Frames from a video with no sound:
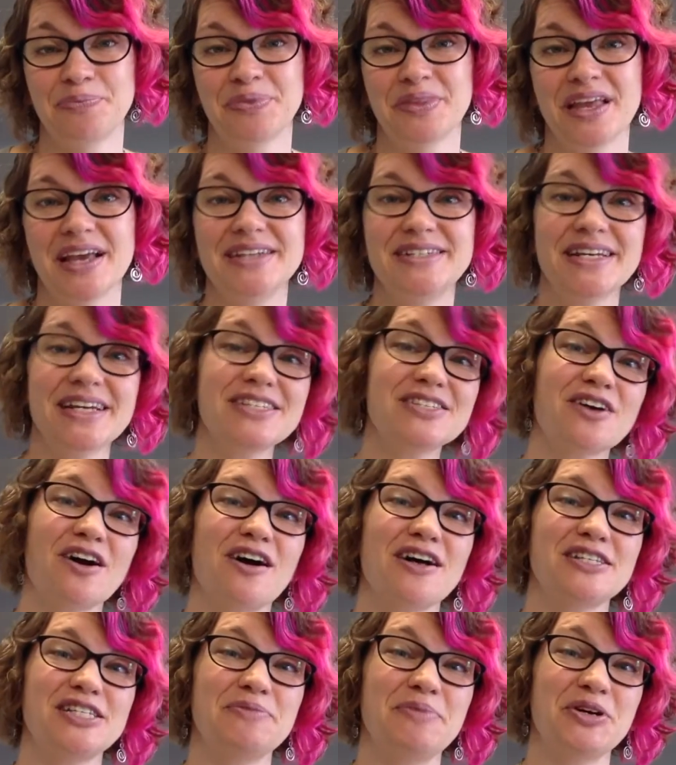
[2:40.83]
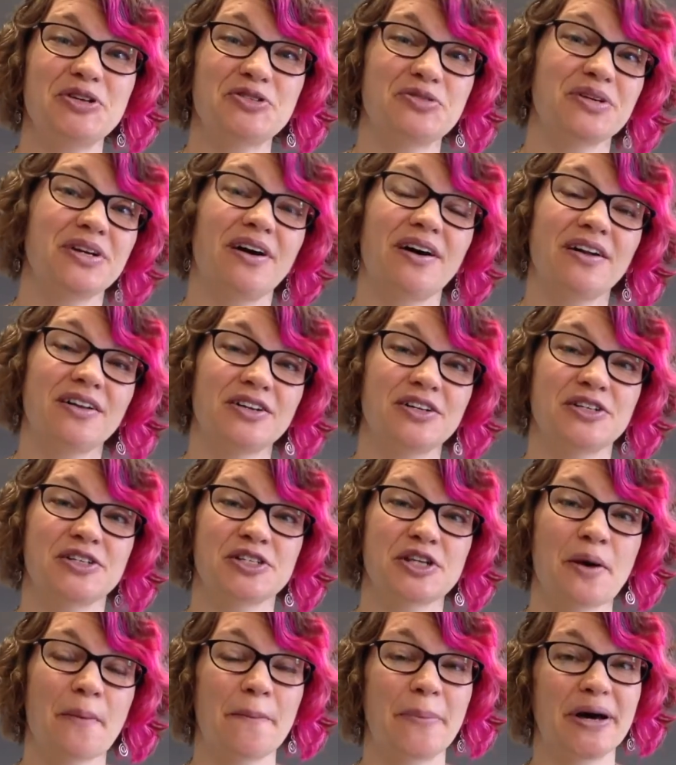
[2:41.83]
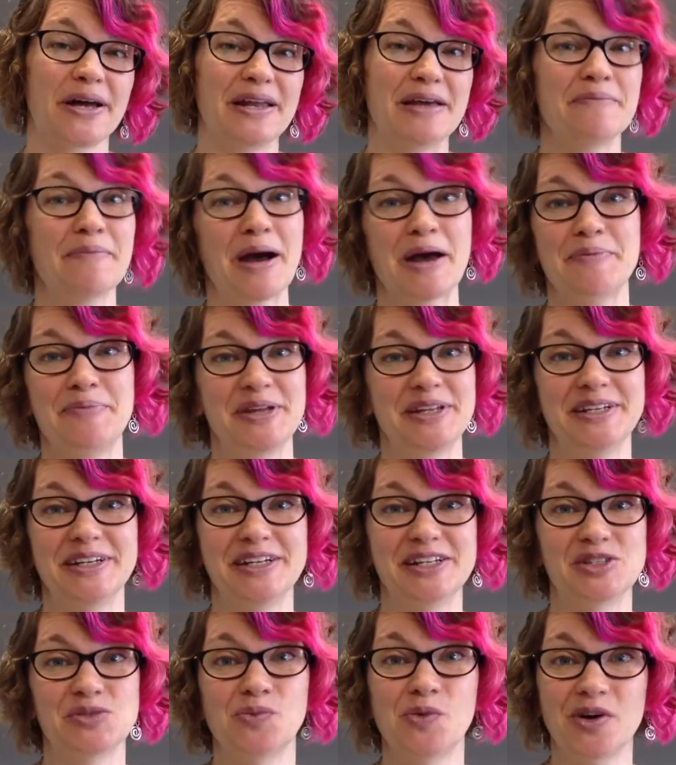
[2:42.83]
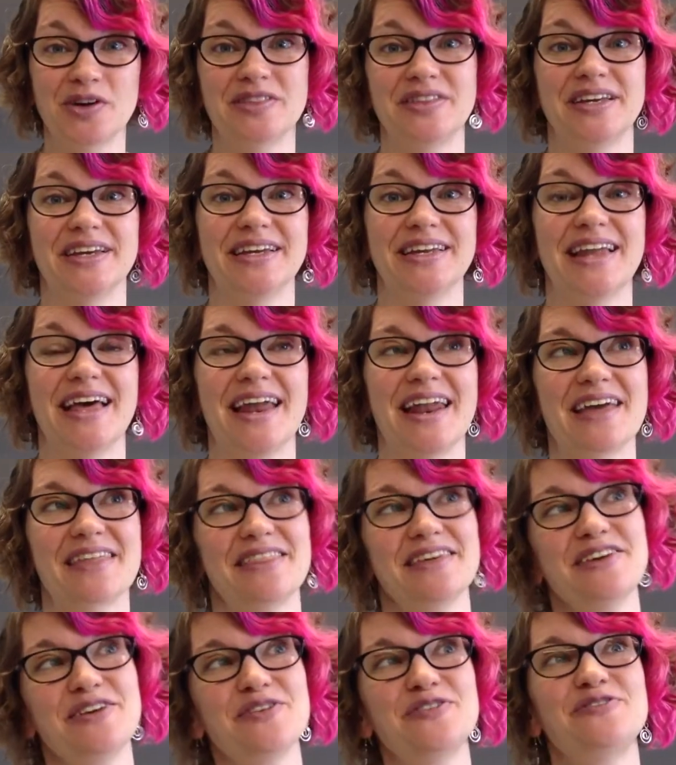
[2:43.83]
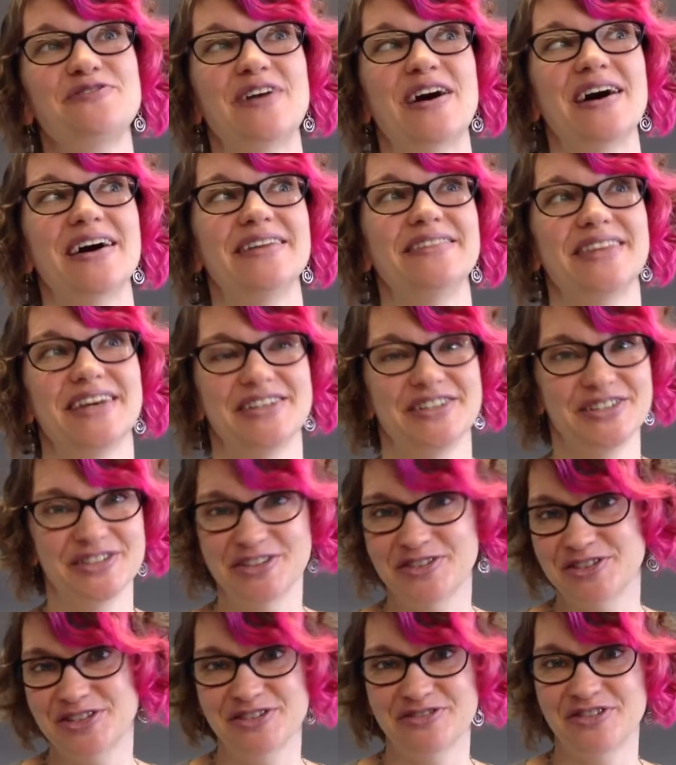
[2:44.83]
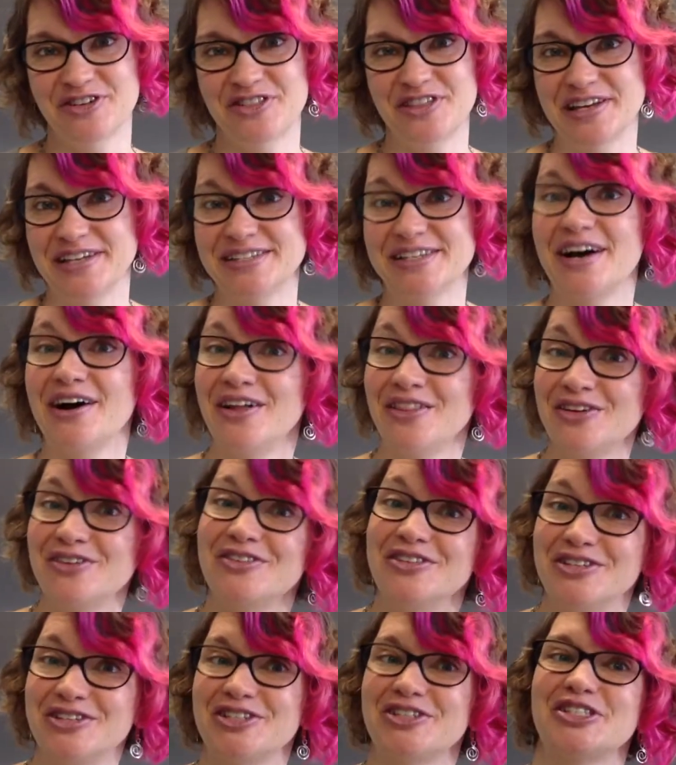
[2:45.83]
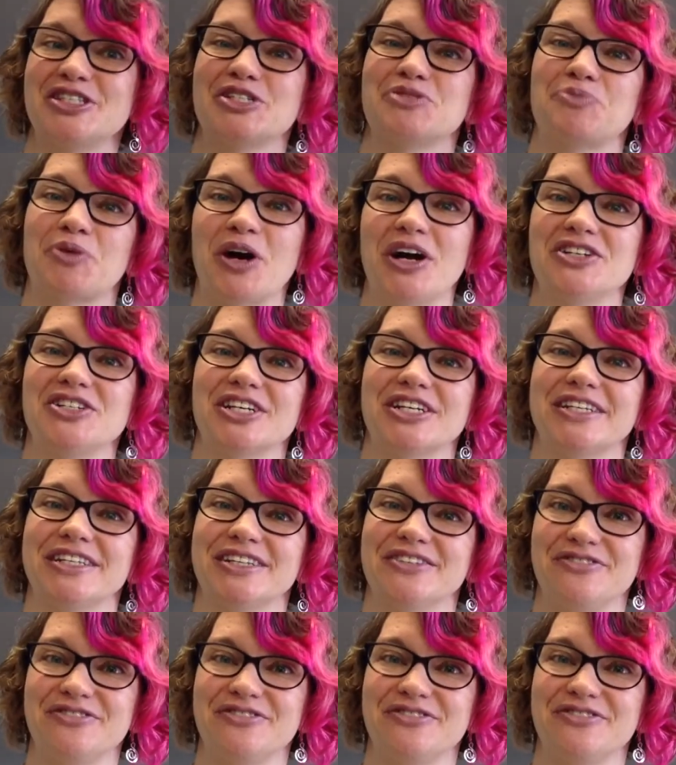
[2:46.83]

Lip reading: It does cost about $3, but in my opinion, it's worth it, and I think you'll find that you'll use it for things other than just this project in the